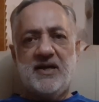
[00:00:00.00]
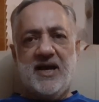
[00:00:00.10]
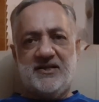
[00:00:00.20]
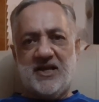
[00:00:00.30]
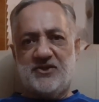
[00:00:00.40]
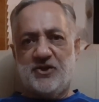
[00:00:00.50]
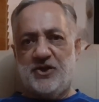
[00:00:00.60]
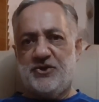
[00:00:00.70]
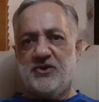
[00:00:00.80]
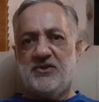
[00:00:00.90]

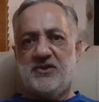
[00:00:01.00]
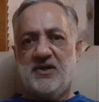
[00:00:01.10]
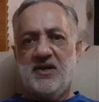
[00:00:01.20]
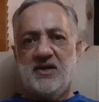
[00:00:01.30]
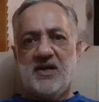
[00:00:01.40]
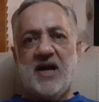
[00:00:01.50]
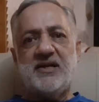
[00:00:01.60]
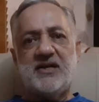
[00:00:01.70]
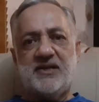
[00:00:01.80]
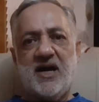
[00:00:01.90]
assassinations, and
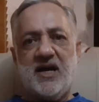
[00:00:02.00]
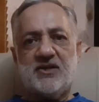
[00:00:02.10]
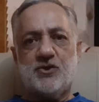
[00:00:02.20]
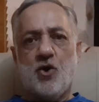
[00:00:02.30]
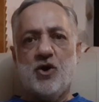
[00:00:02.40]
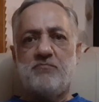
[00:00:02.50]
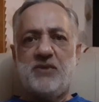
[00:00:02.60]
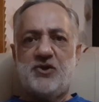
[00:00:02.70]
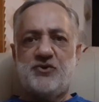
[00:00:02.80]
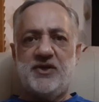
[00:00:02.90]
attacks on
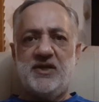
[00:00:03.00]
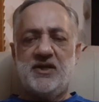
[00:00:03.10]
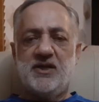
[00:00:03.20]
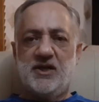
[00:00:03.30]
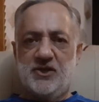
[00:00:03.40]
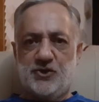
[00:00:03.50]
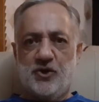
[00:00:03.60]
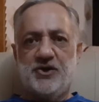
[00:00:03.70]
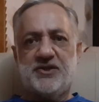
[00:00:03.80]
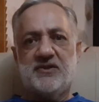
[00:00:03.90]
military
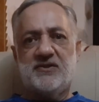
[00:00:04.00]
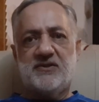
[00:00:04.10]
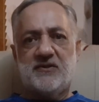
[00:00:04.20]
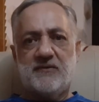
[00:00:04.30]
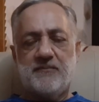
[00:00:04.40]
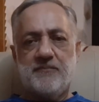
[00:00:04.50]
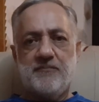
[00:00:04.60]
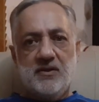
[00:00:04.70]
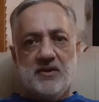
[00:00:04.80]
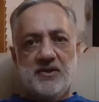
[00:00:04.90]
installations.
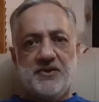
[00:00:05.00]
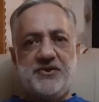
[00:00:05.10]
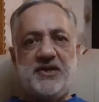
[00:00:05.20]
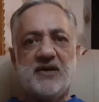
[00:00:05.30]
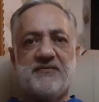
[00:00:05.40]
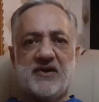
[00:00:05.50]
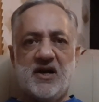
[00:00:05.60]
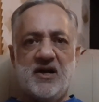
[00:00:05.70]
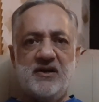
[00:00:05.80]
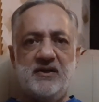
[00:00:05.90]
The
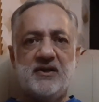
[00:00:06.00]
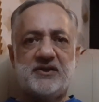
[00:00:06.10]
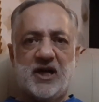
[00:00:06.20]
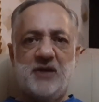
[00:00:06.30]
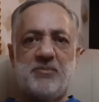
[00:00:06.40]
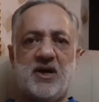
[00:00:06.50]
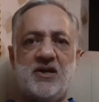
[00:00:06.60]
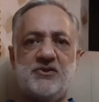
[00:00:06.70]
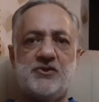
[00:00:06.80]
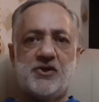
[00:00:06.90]
Afghan
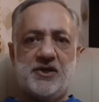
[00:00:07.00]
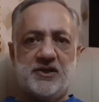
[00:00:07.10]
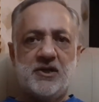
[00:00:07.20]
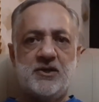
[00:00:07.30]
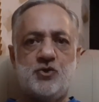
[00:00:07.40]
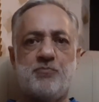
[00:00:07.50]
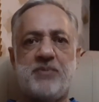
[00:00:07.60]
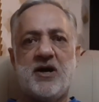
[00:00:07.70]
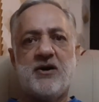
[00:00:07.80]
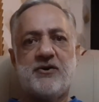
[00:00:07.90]
Taliban's return to
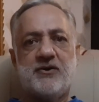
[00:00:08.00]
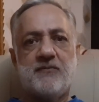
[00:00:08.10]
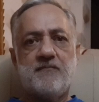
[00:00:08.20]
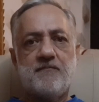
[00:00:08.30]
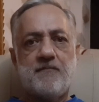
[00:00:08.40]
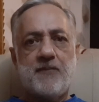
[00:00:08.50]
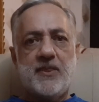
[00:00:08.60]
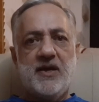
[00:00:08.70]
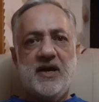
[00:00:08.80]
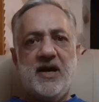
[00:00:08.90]
power
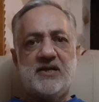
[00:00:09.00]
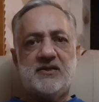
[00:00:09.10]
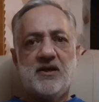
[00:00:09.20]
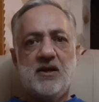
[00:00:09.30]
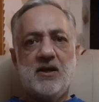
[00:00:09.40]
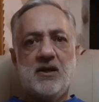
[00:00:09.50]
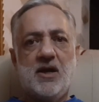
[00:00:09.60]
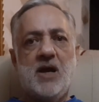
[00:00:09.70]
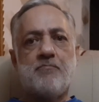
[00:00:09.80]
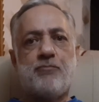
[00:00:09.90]
has
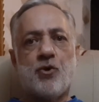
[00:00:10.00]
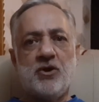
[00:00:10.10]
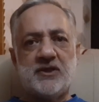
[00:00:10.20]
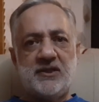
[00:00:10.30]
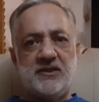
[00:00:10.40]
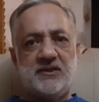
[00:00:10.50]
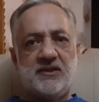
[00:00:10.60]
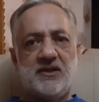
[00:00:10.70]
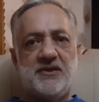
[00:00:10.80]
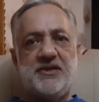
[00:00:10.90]
emboldened
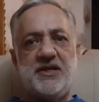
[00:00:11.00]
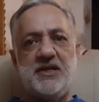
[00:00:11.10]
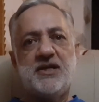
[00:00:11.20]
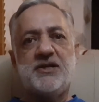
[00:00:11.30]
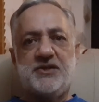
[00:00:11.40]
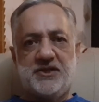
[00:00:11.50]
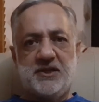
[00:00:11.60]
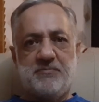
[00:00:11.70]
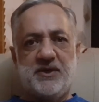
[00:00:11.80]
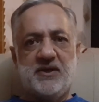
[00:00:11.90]
the
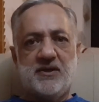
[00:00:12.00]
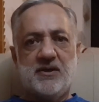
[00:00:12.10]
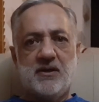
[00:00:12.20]
TTP,